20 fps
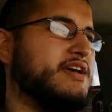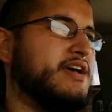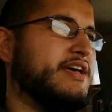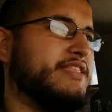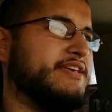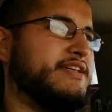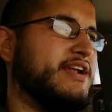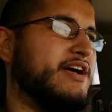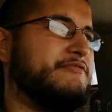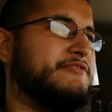
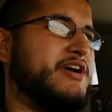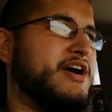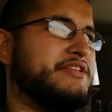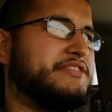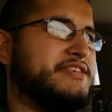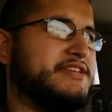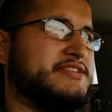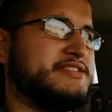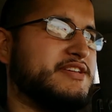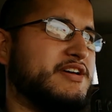And then I've
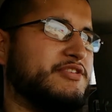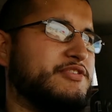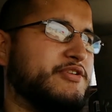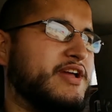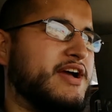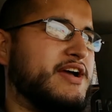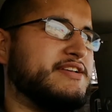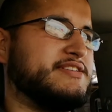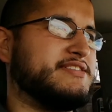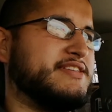got this other
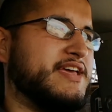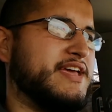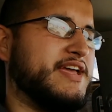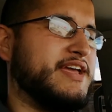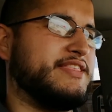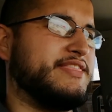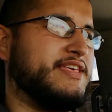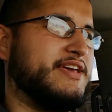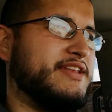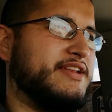guy
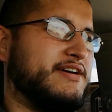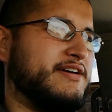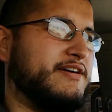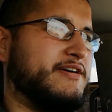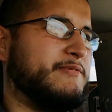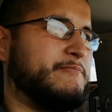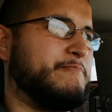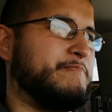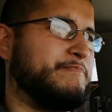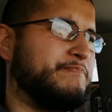saying
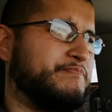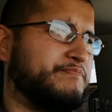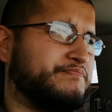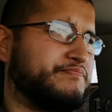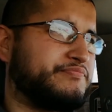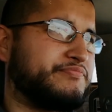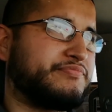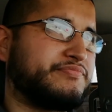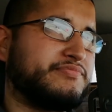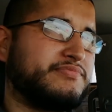that
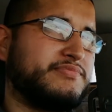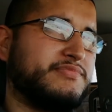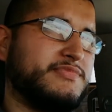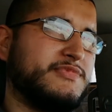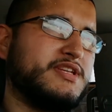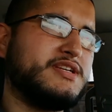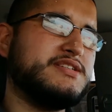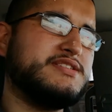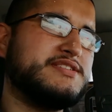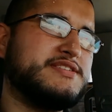
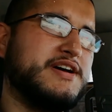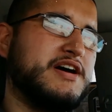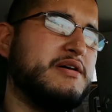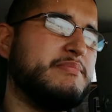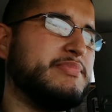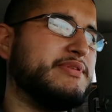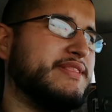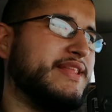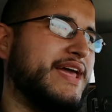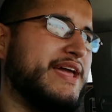
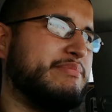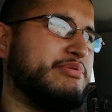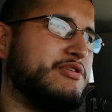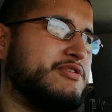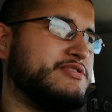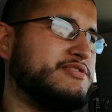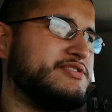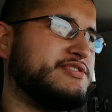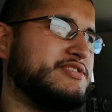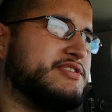some
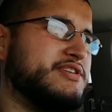labor